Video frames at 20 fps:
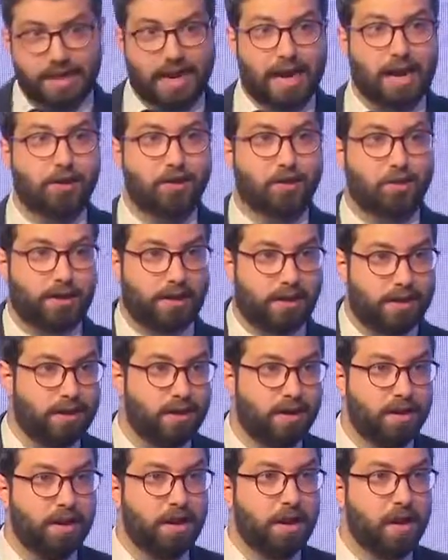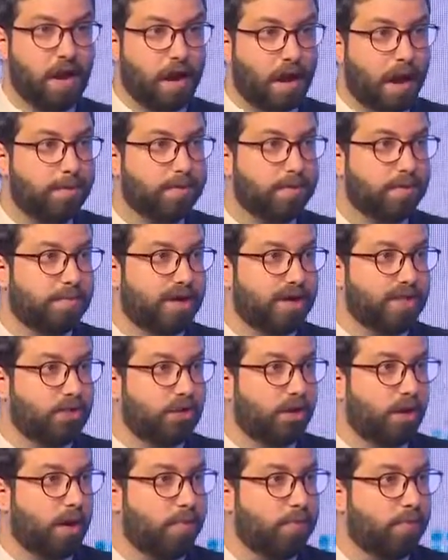and how you can optimize
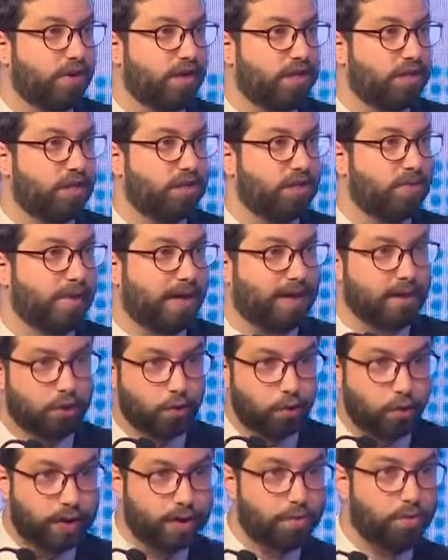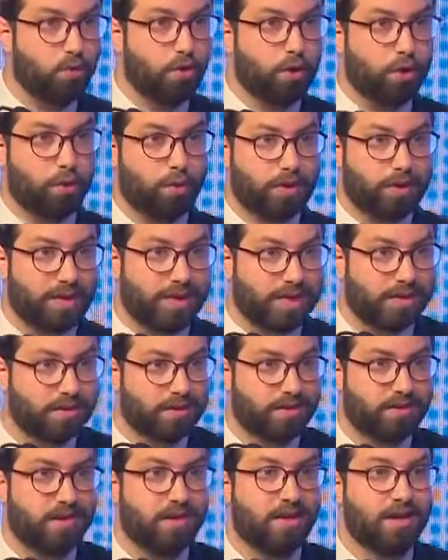your operations by doing more with
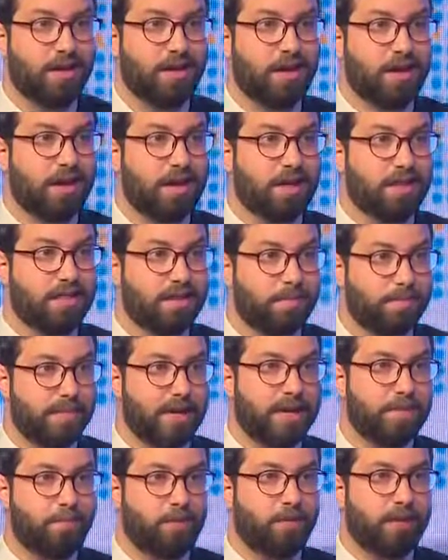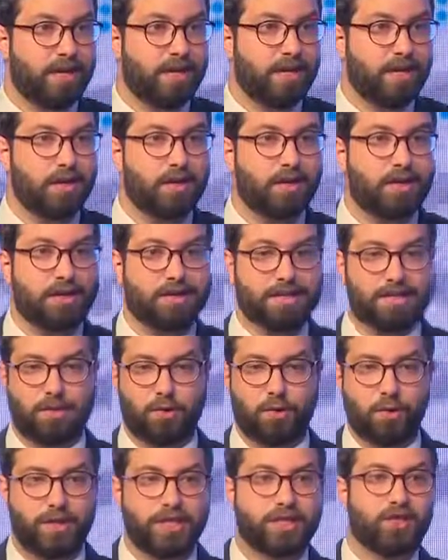less. The main point here is
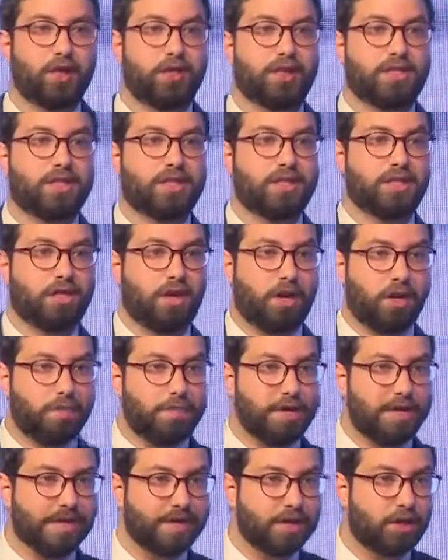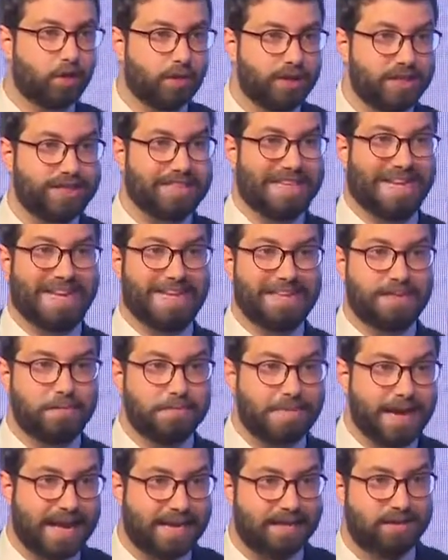that resources are being decreased and
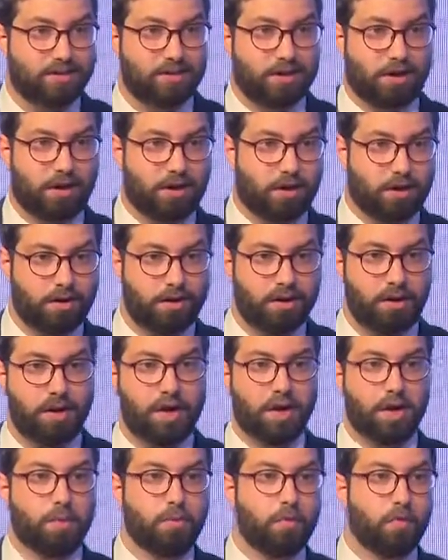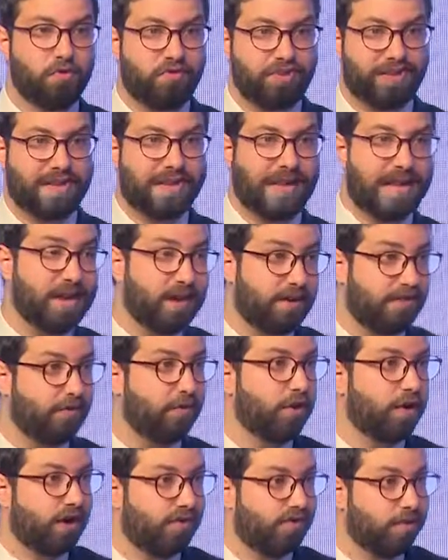demands are moving ahead, and
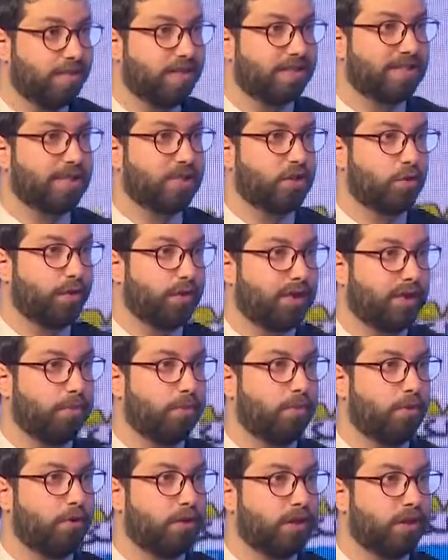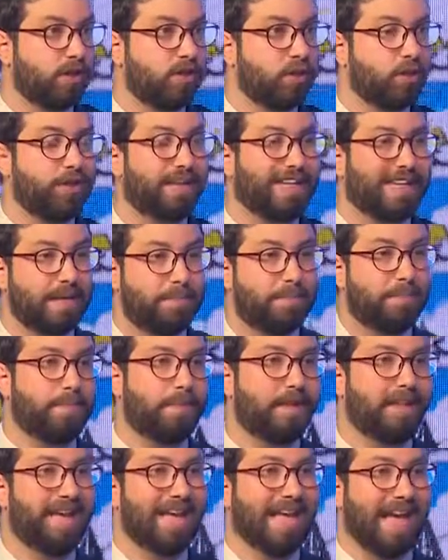for governments it's really important to keep
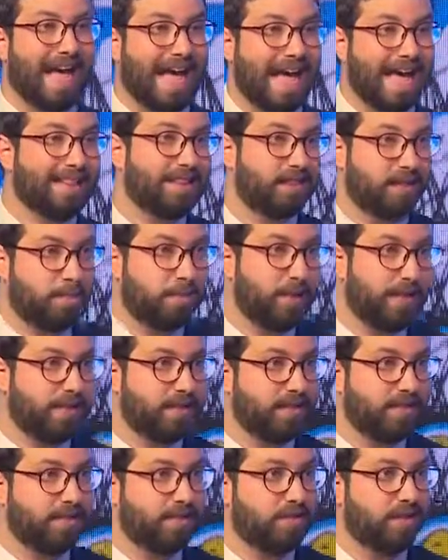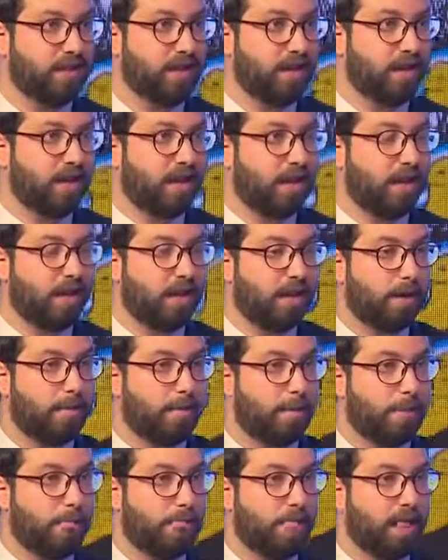at the pace
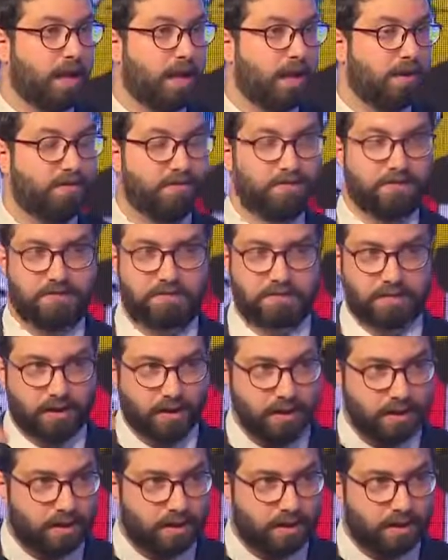of